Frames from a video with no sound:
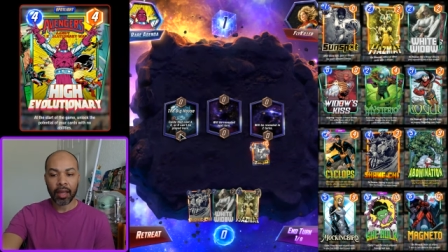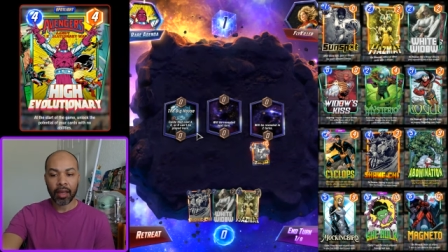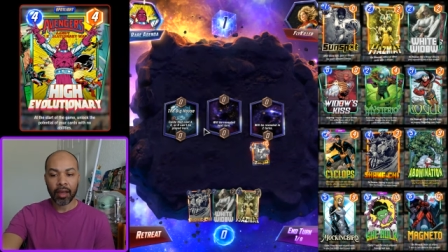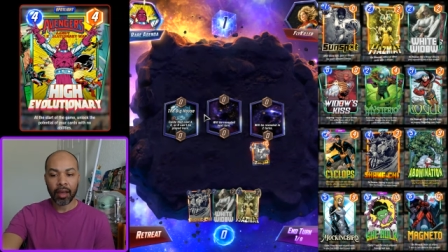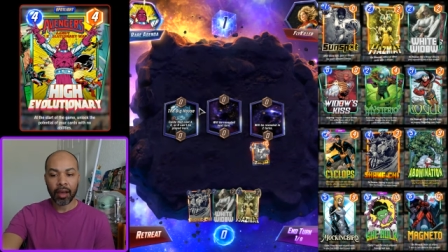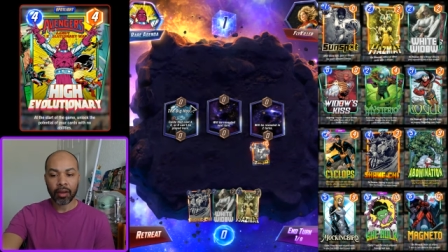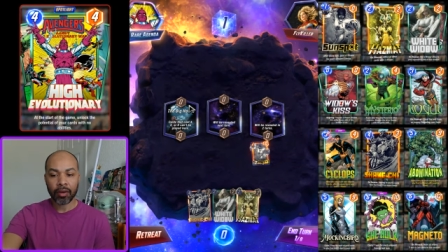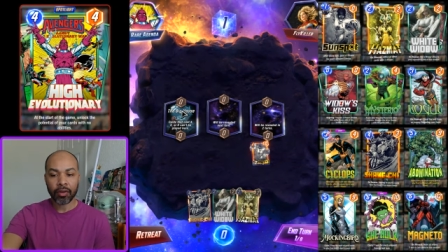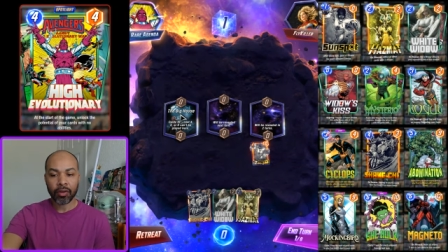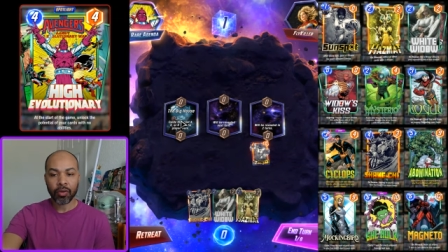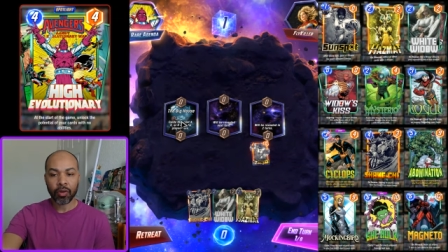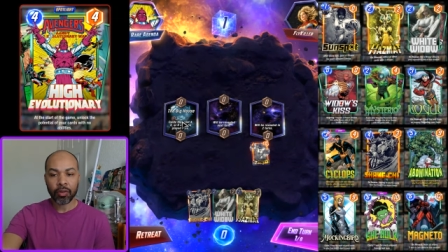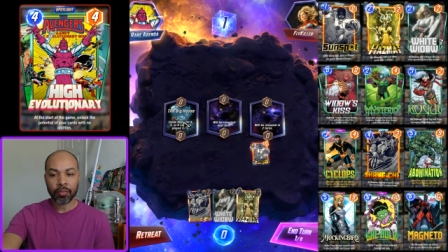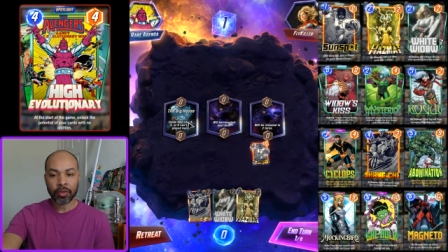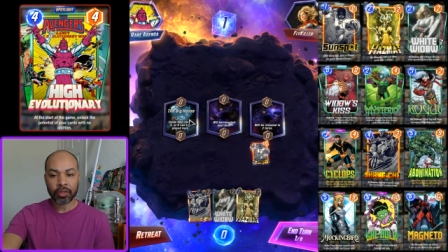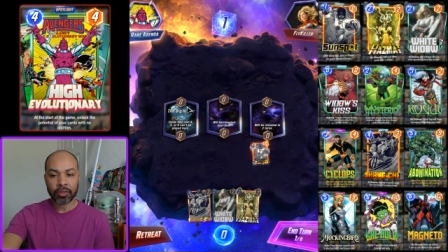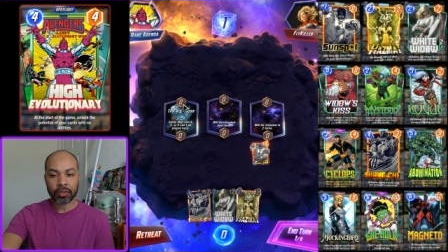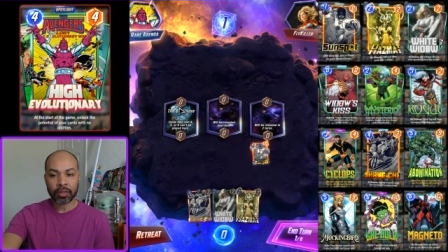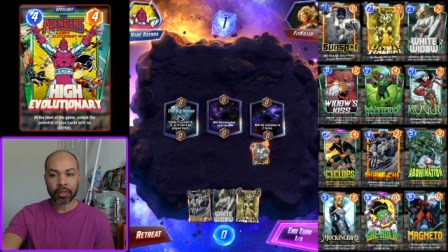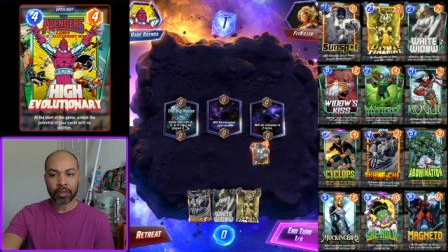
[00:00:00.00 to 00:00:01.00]
Under normal
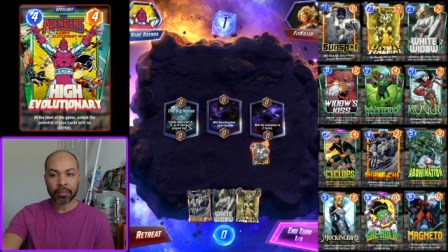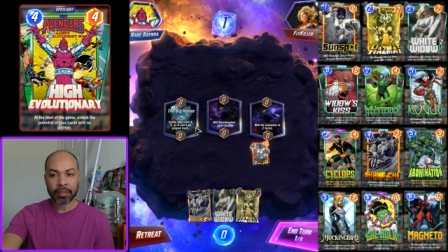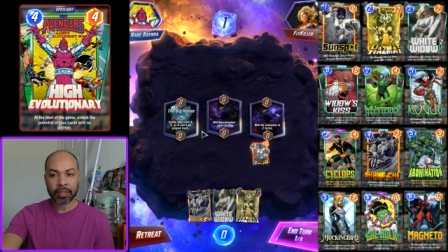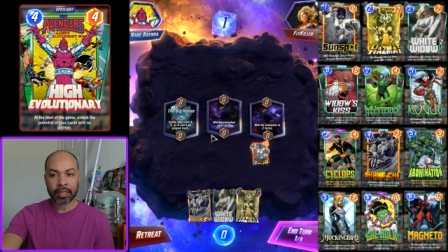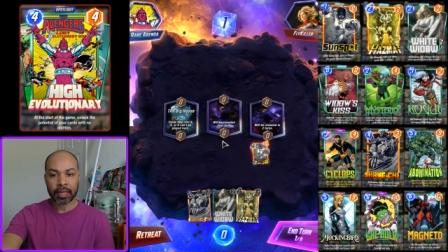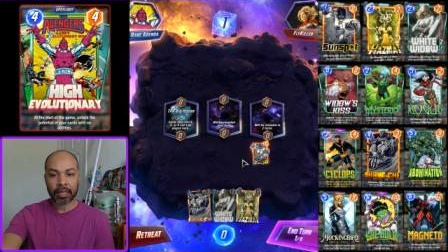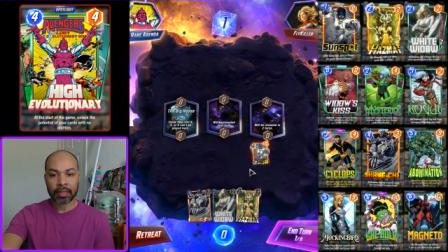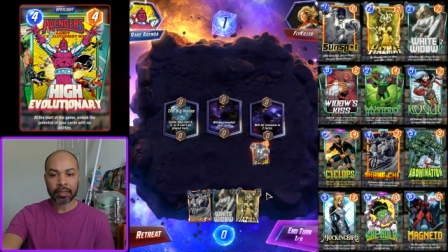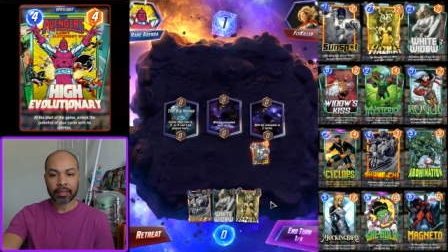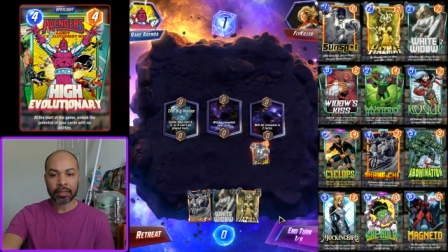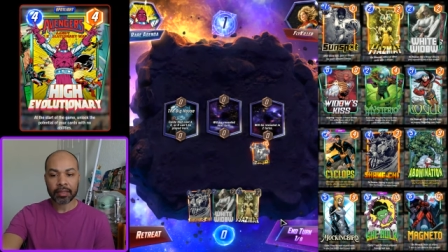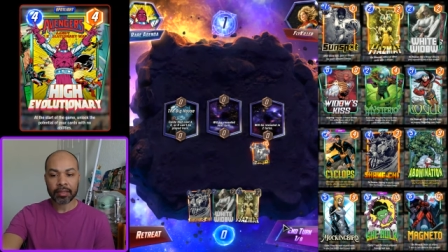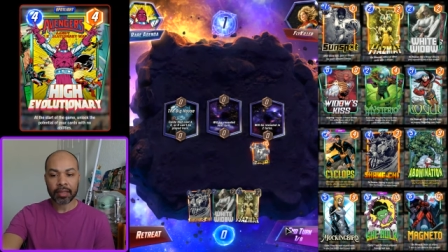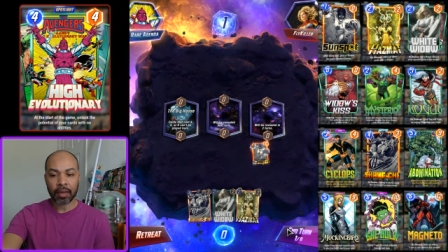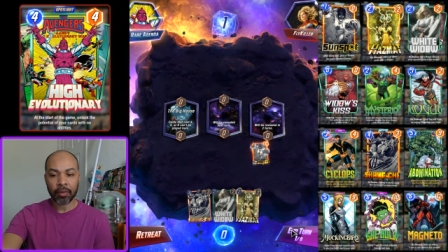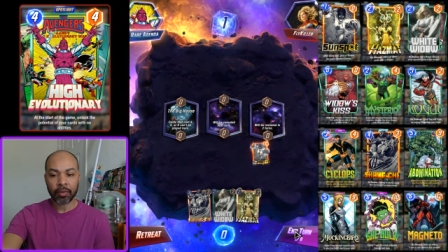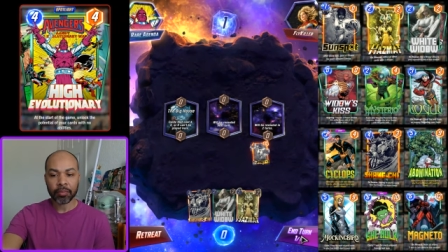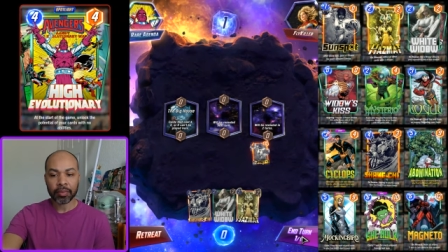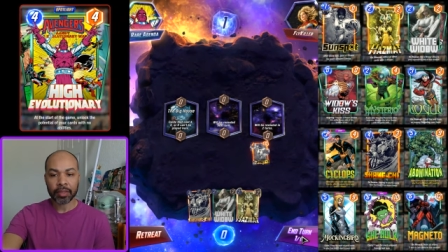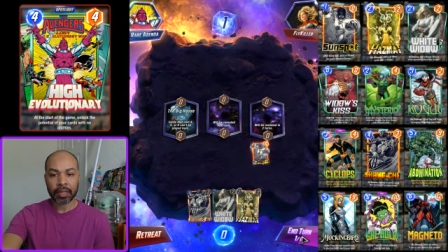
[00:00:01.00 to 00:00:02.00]
circumstances, I
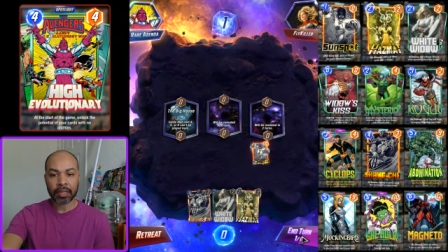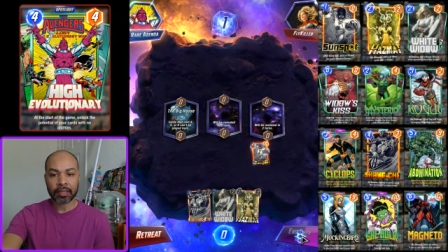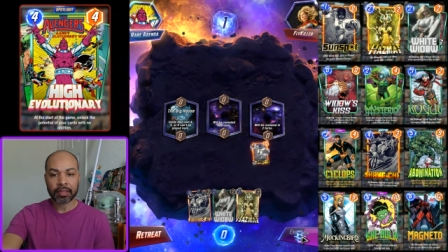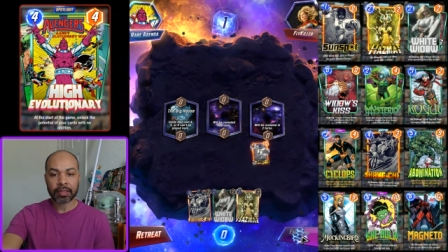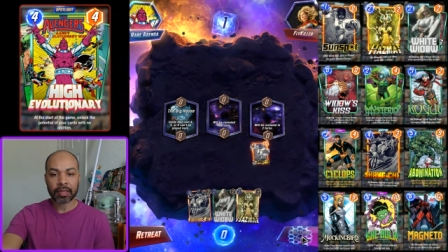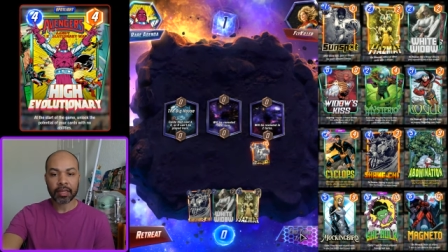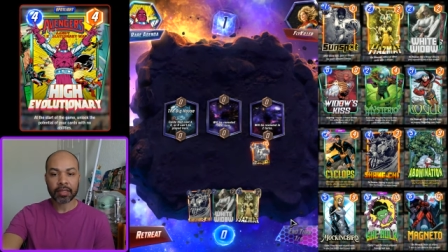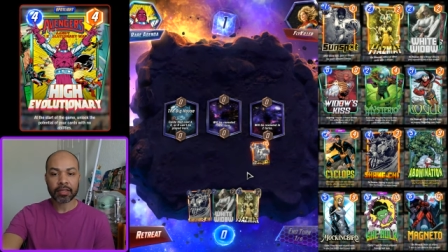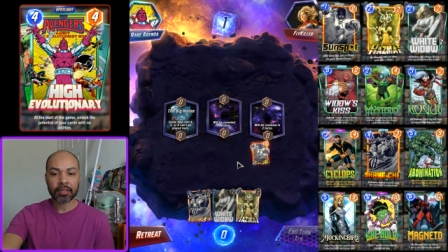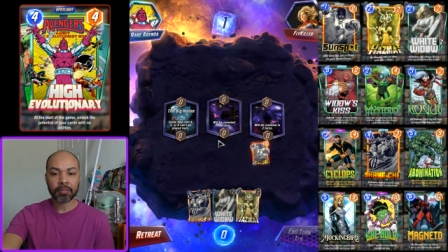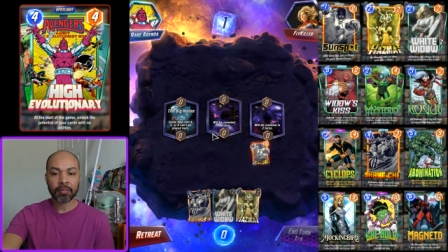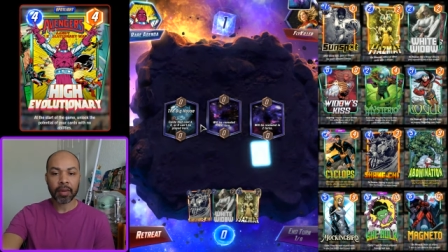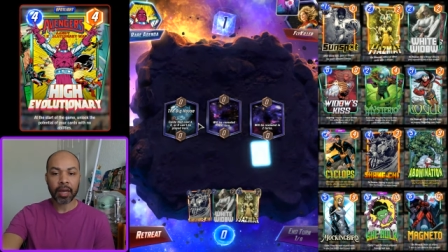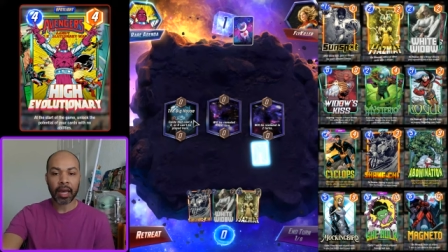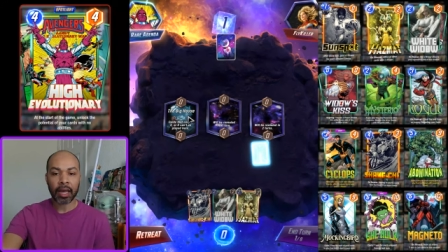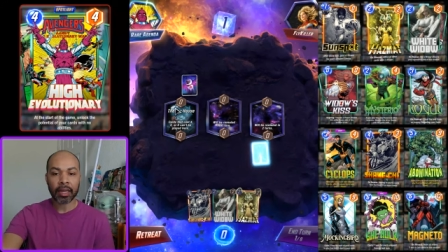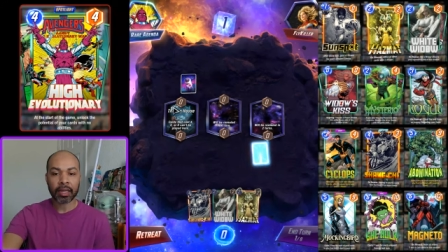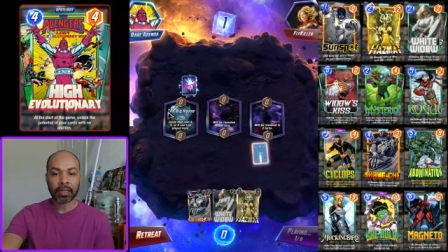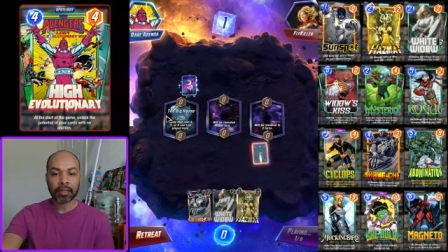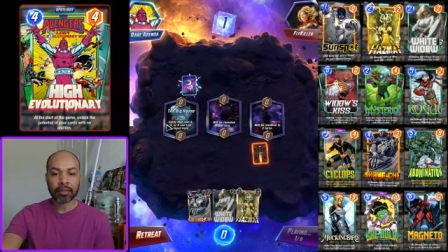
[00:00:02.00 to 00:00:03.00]
would play
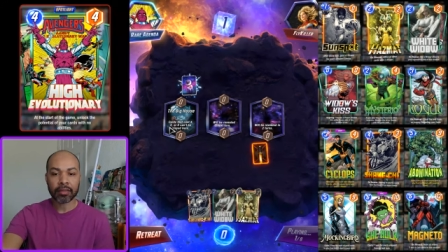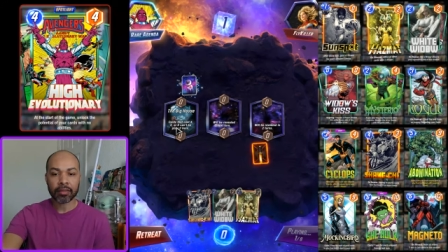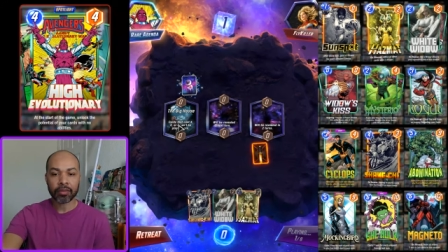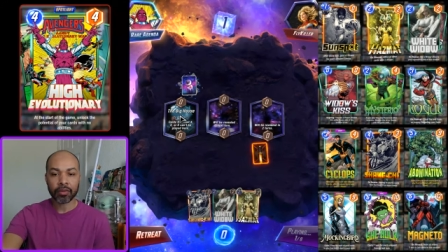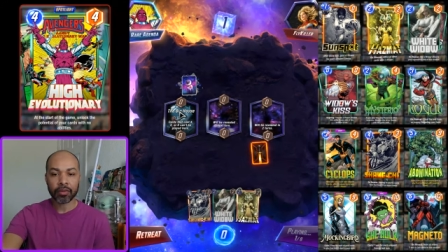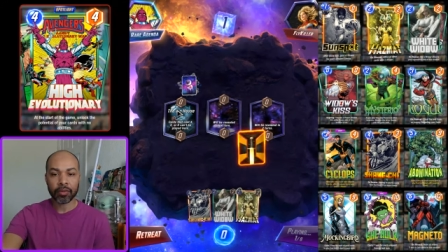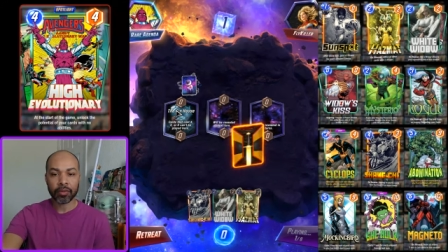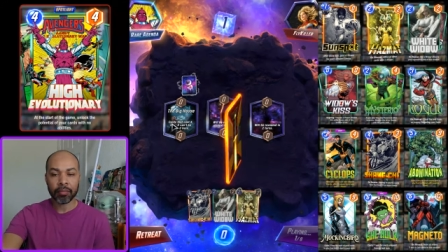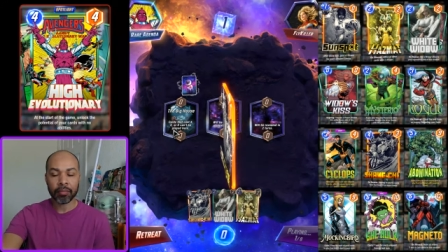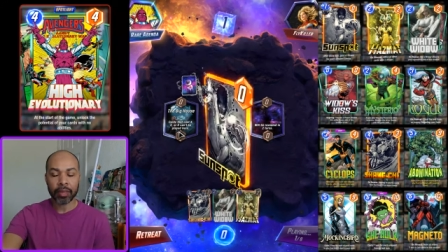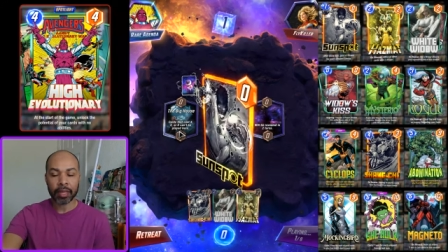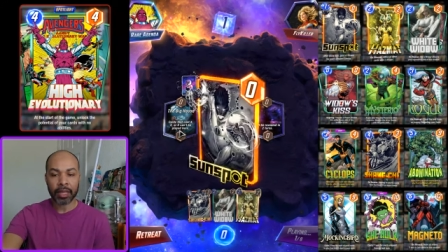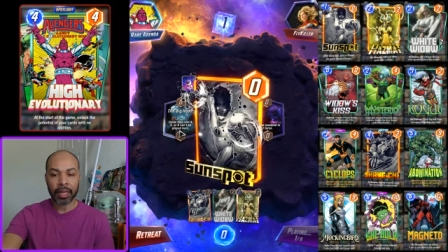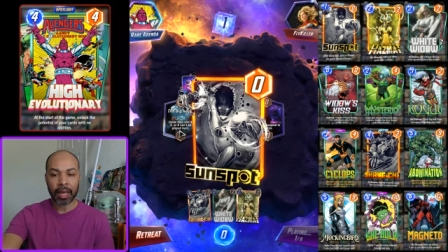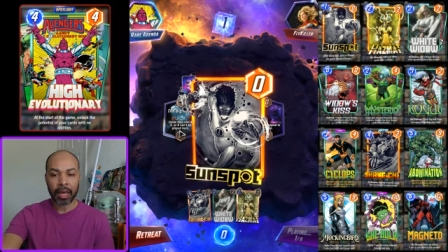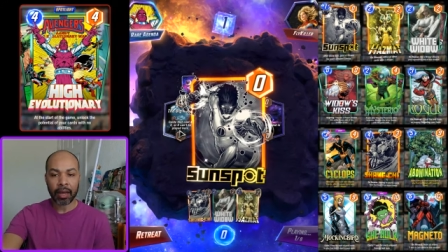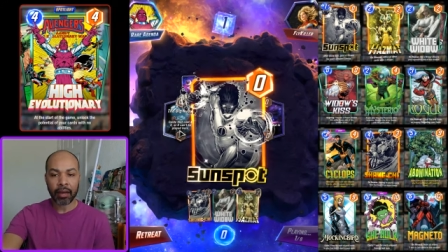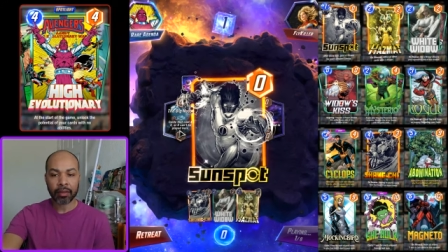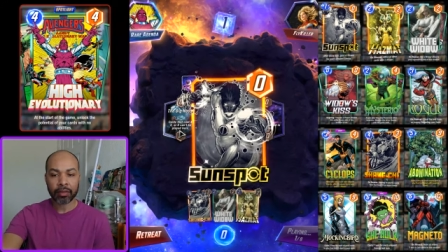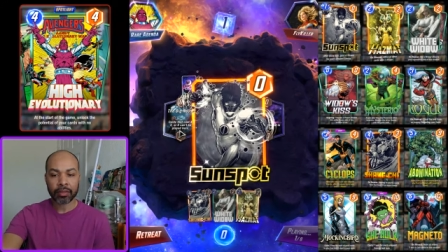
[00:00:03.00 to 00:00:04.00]
Sunspot into the big
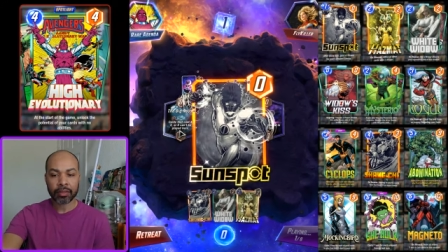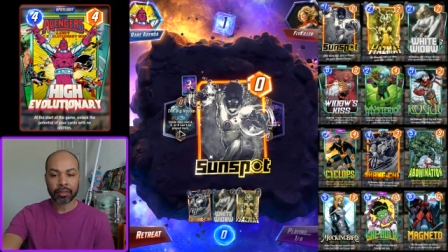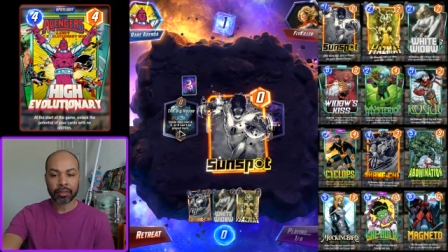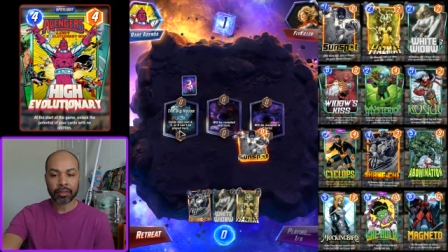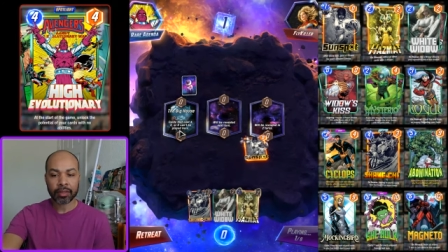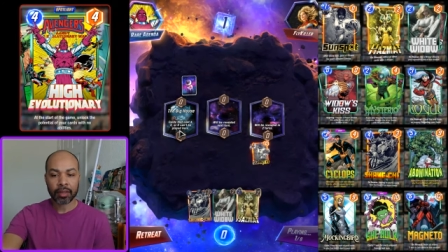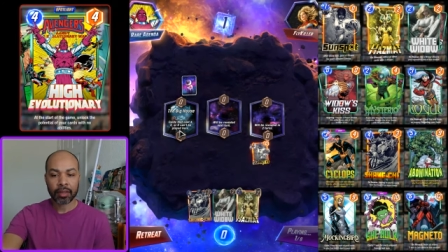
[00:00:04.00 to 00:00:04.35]
house,